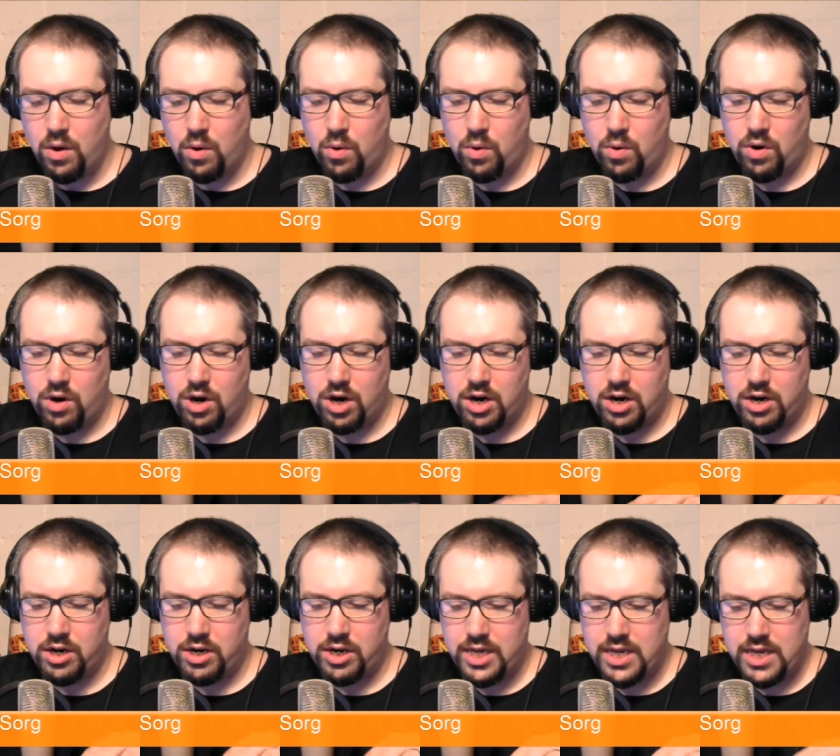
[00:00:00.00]

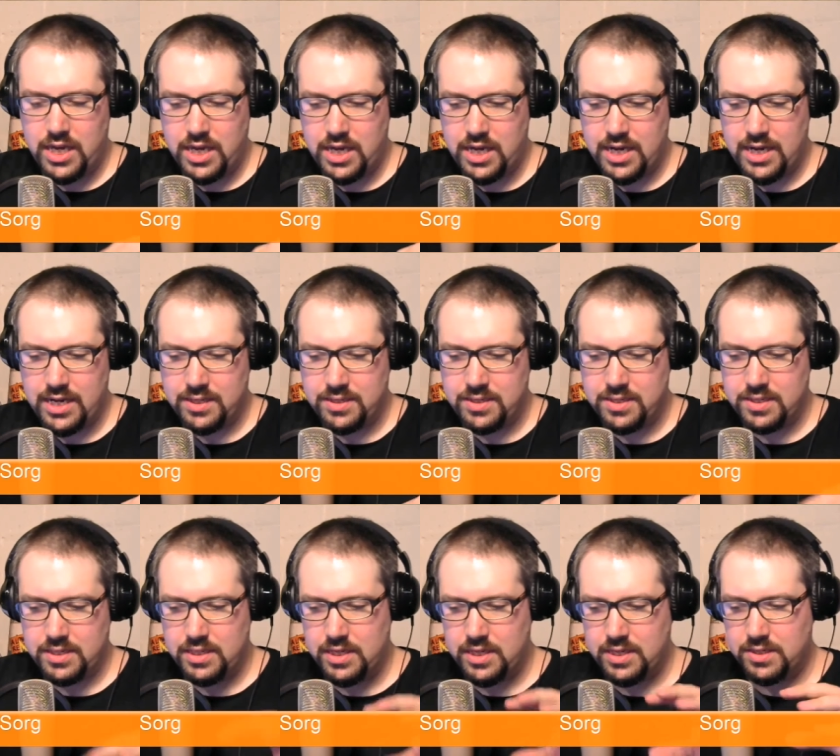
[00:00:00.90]
or
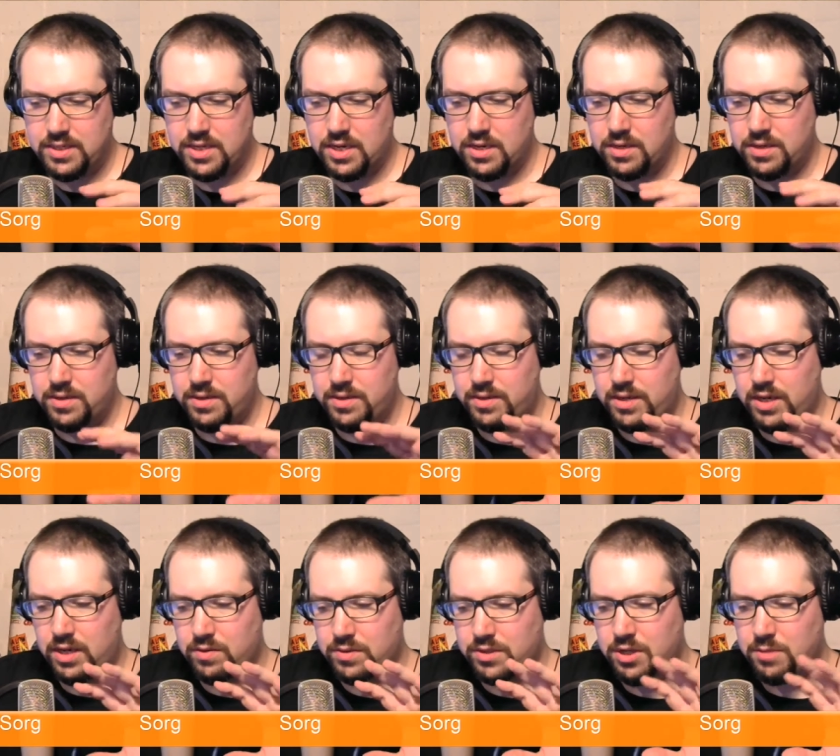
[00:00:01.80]
is there
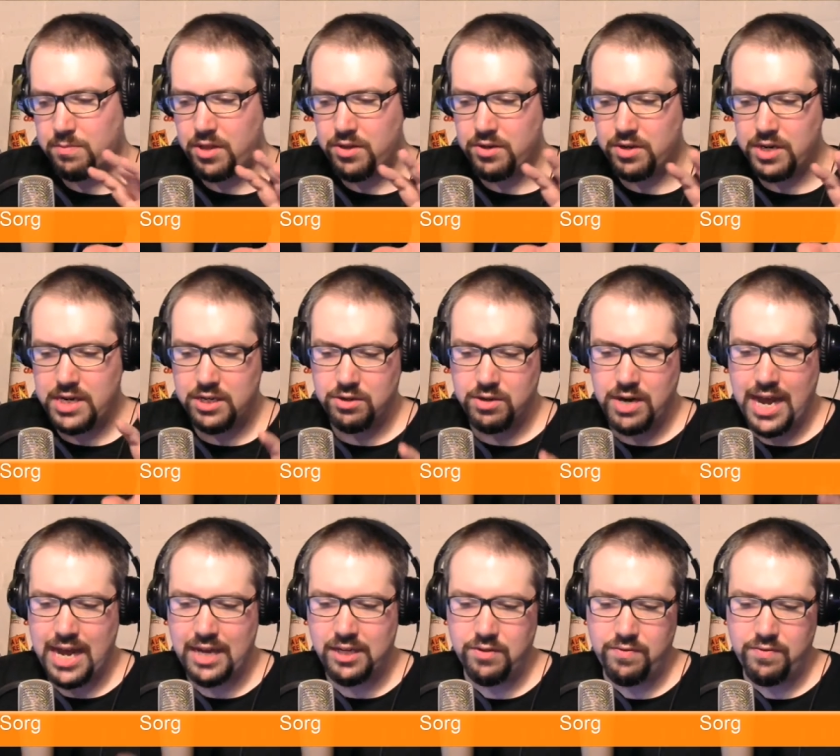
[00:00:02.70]
some other
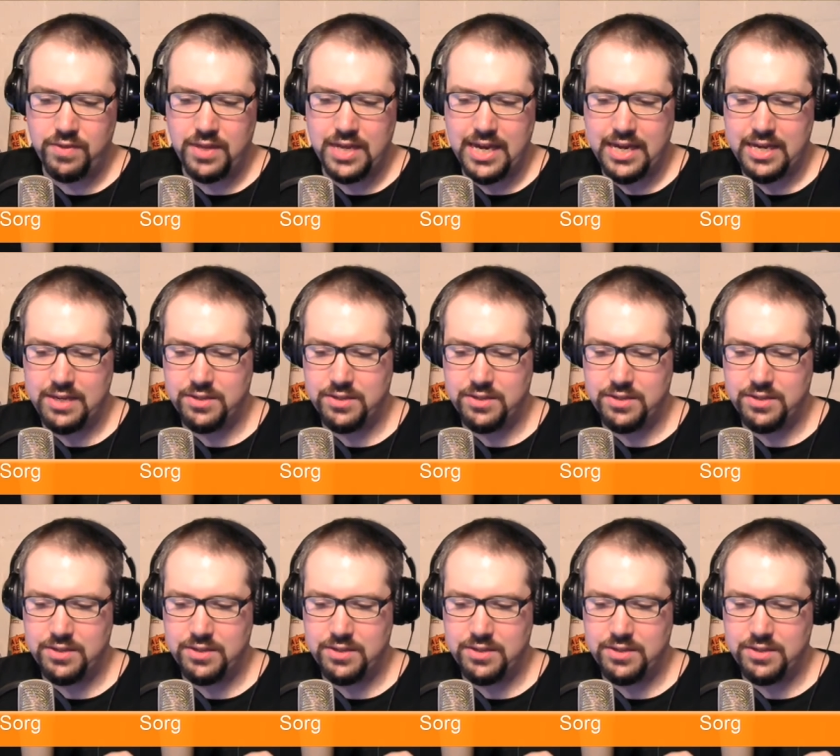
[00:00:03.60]
interactive thing?